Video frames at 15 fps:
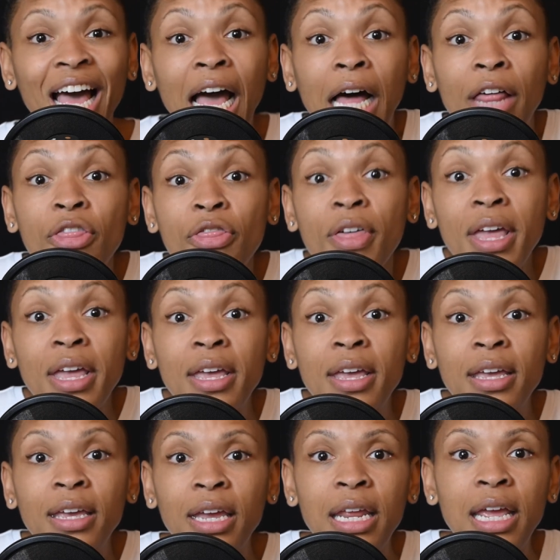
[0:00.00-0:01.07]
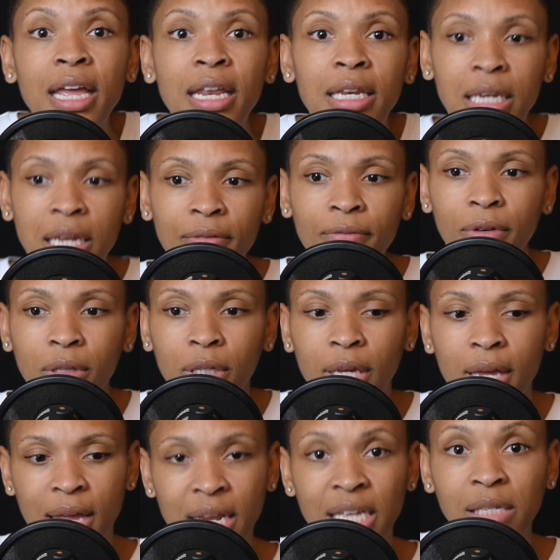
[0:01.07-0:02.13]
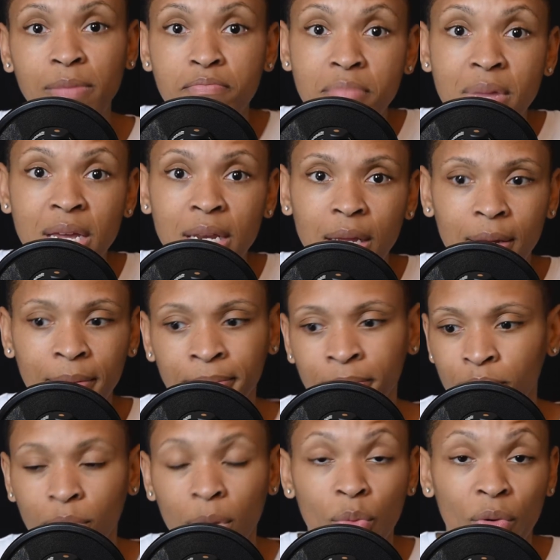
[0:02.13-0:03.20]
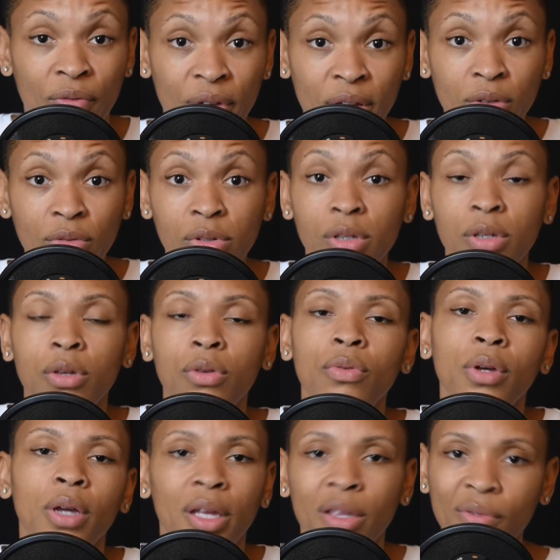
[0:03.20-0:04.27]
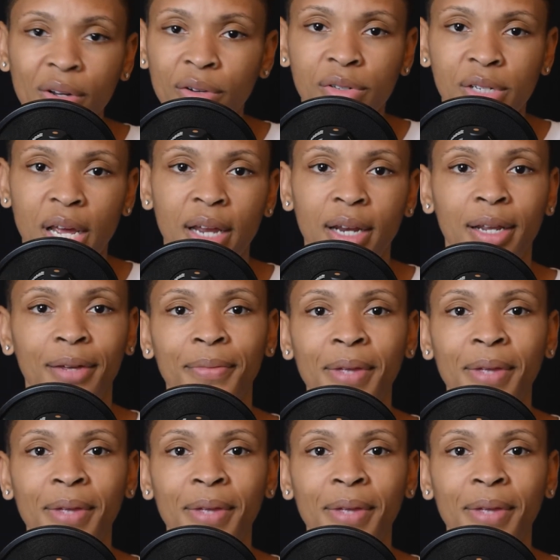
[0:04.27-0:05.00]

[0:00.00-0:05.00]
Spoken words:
a thing can hit differently and its meaning be revealed to you and you understand it.